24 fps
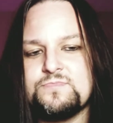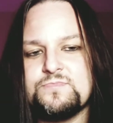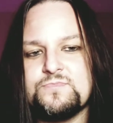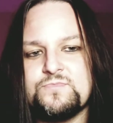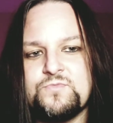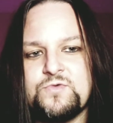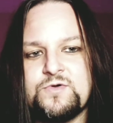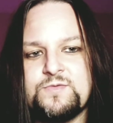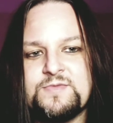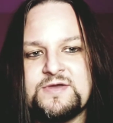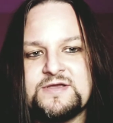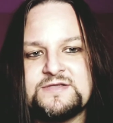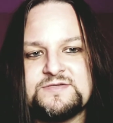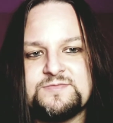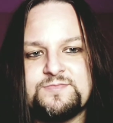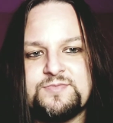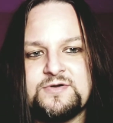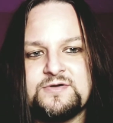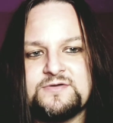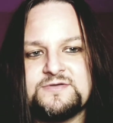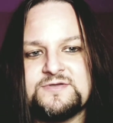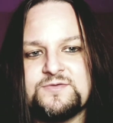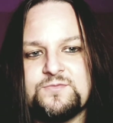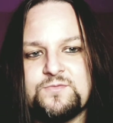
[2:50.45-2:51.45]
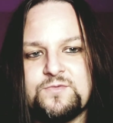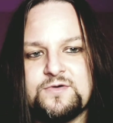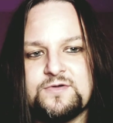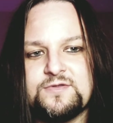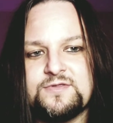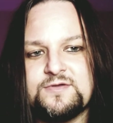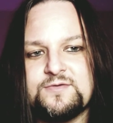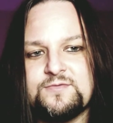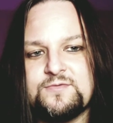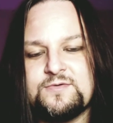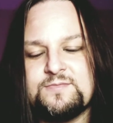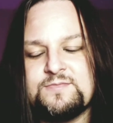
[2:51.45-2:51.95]
what makes a person
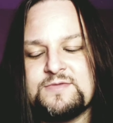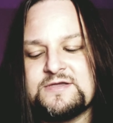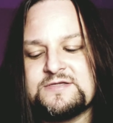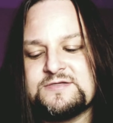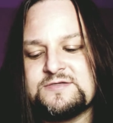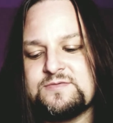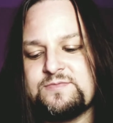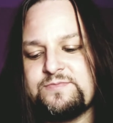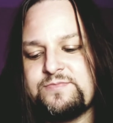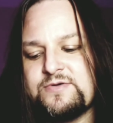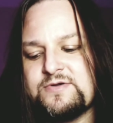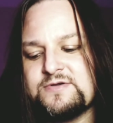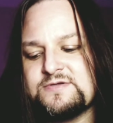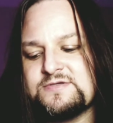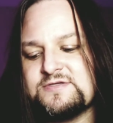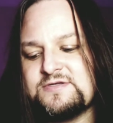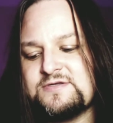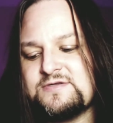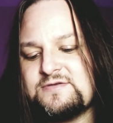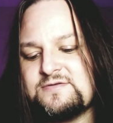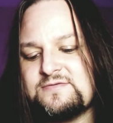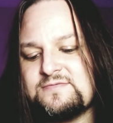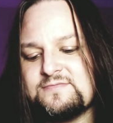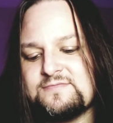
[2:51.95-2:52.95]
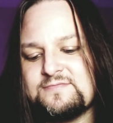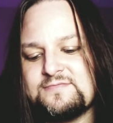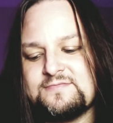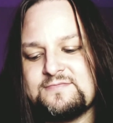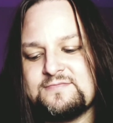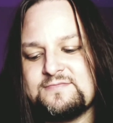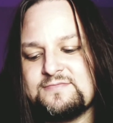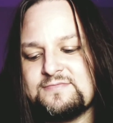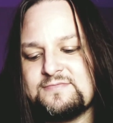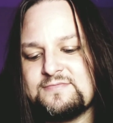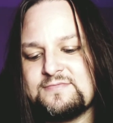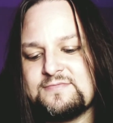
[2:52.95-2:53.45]
worthy? What makes a person
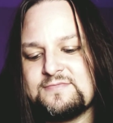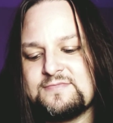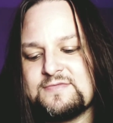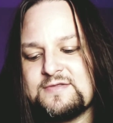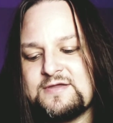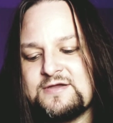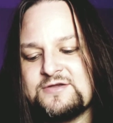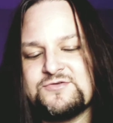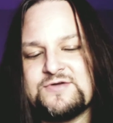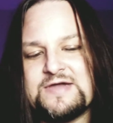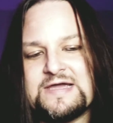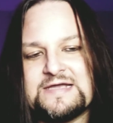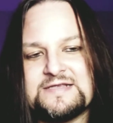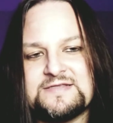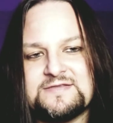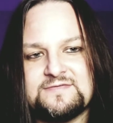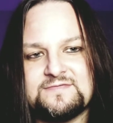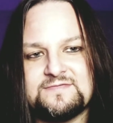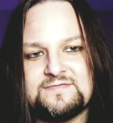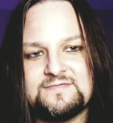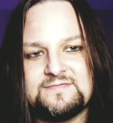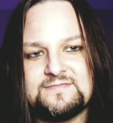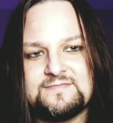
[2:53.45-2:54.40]
attractive?